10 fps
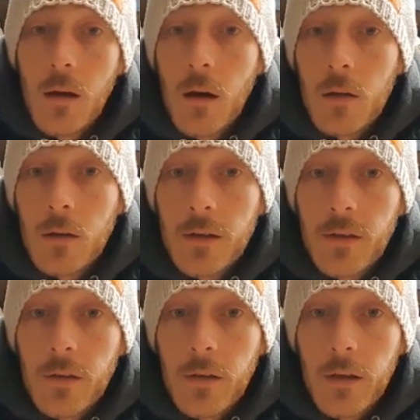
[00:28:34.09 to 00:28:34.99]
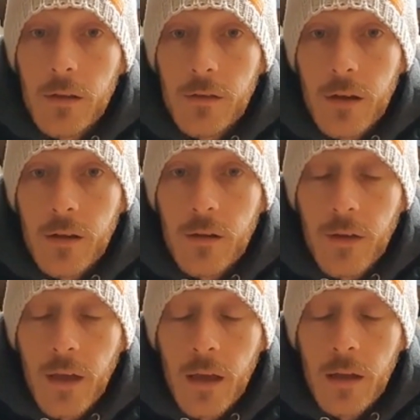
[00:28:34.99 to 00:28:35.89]
I'd like to interject here if
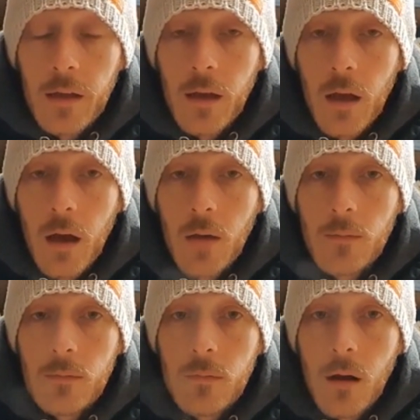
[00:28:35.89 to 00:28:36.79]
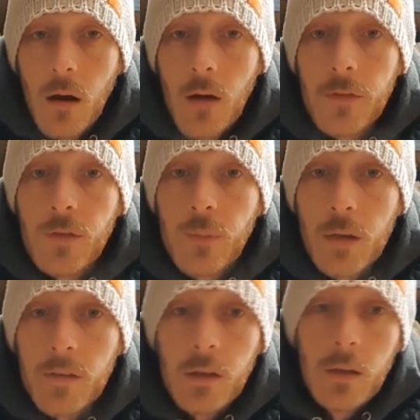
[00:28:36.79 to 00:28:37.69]
I can. I've used
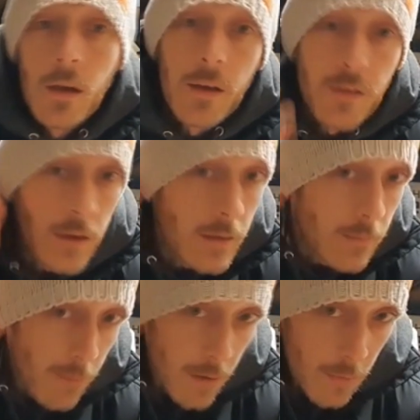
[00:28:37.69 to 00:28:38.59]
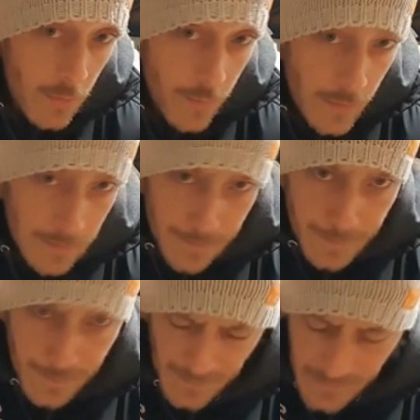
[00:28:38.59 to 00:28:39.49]
Bugsy as a bug remover
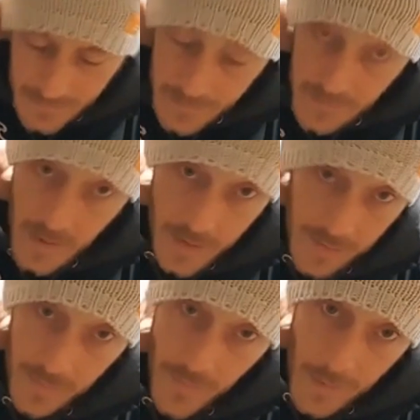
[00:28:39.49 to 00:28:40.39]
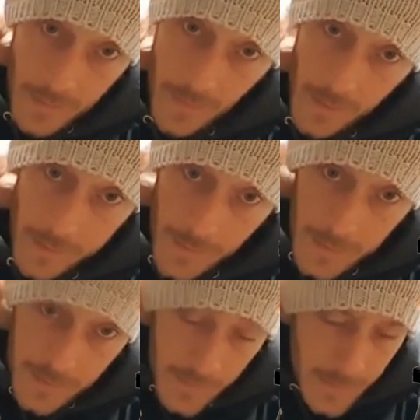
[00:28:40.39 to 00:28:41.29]
and it's very, very
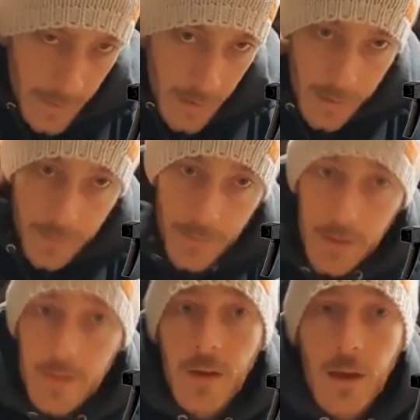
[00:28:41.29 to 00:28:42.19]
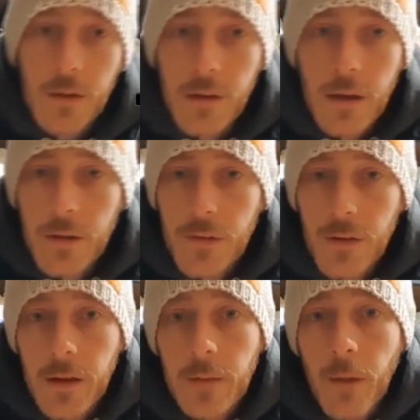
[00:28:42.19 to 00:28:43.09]
effective. The second it hits
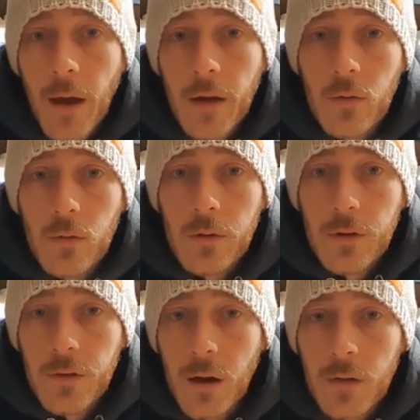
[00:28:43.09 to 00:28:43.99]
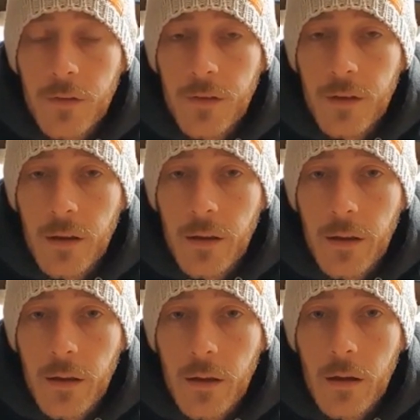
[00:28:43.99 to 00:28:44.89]
the panel, you start to see
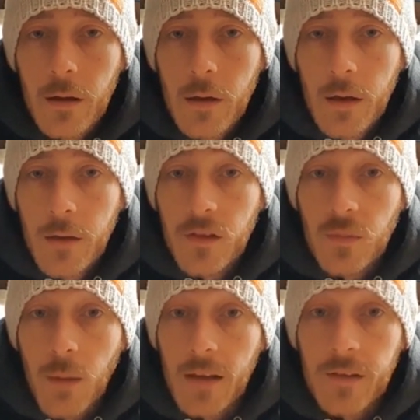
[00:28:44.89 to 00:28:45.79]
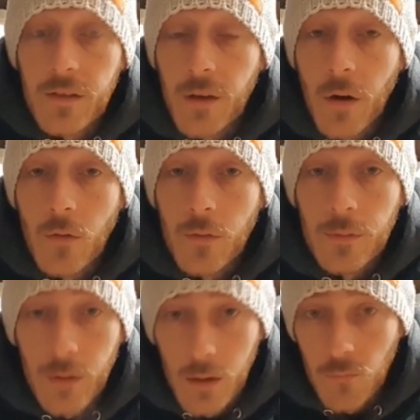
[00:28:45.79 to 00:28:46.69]
the splats dissolve
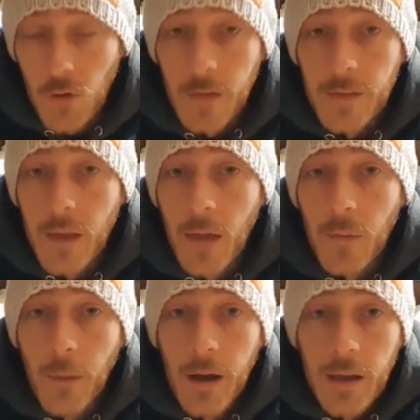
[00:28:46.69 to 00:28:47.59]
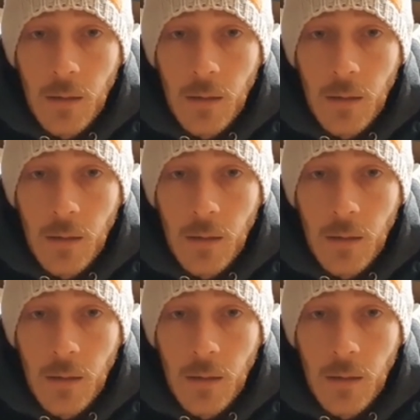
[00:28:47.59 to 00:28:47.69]
and run down the paint.